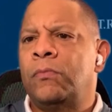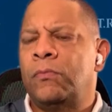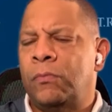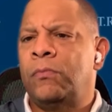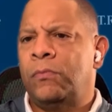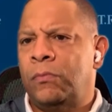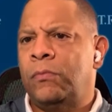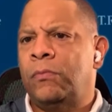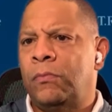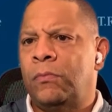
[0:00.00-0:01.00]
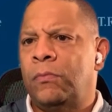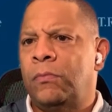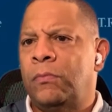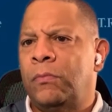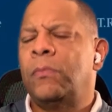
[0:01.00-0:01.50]
But just the willingness
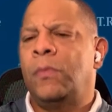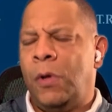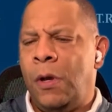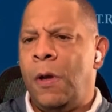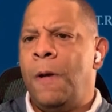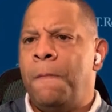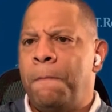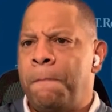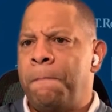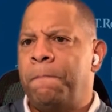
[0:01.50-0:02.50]
to support the market seems to